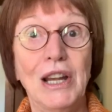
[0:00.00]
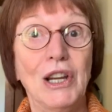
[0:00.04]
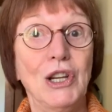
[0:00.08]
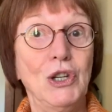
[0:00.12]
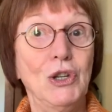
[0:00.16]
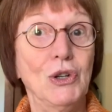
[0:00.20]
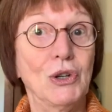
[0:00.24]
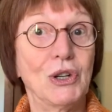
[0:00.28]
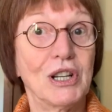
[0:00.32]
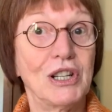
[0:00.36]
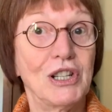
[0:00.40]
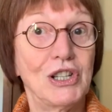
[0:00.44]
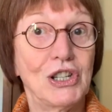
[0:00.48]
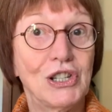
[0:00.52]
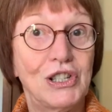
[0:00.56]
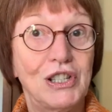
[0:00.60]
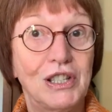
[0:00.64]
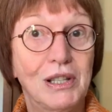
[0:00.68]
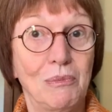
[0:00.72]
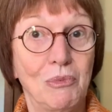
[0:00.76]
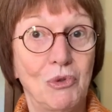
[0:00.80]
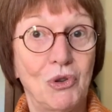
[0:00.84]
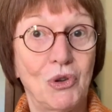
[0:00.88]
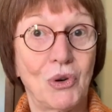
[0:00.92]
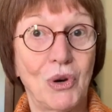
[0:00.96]
you can just
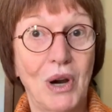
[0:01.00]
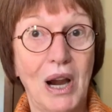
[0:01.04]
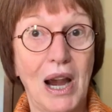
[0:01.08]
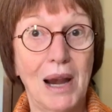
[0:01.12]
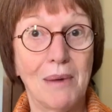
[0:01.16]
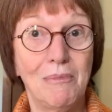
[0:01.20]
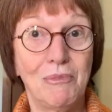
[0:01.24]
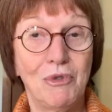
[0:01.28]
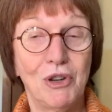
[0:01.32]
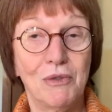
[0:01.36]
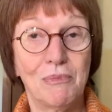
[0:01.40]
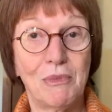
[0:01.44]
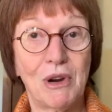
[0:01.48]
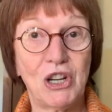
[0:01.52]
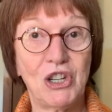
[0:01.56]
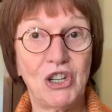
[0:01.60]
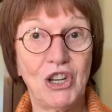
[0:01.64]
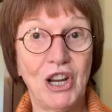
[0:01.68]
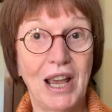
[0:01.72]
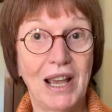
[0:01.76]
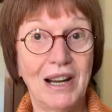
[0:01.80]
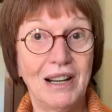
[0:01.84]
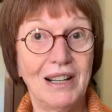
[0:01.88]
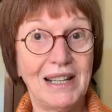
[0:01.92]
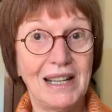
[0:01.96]
subscribe to my
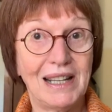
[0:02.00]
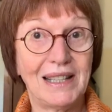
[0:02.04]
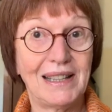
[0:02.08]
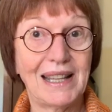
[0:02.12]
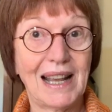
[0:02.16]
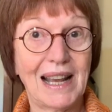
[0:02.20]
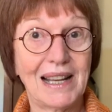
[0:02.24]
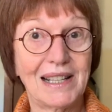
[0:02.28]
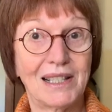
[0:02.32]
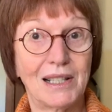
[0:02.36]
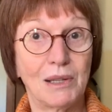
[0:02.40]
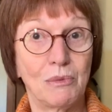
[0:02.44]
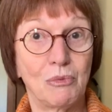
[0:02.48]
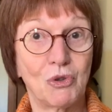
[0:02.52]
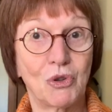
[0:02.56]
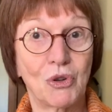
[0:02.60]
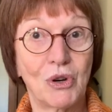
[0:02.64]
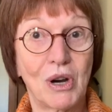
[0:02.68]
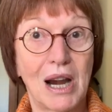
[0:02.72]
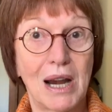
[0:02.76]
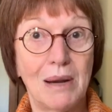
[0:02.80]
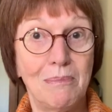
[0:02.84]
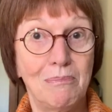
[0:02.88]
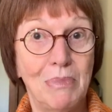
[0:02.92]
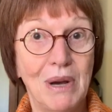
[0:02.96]
channel, hit that
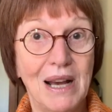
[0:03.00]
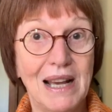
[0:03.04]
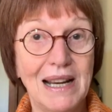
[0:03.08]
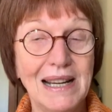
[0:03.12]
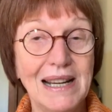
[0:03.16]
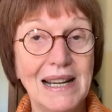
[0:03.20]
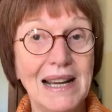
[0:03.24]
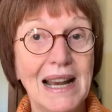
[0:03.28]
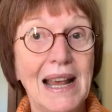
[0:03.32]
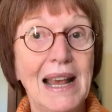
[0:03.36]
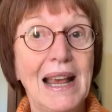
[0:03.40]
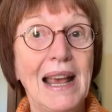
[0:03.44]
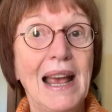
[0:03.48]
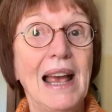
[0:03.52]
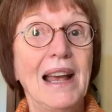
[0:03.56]
subscribe button,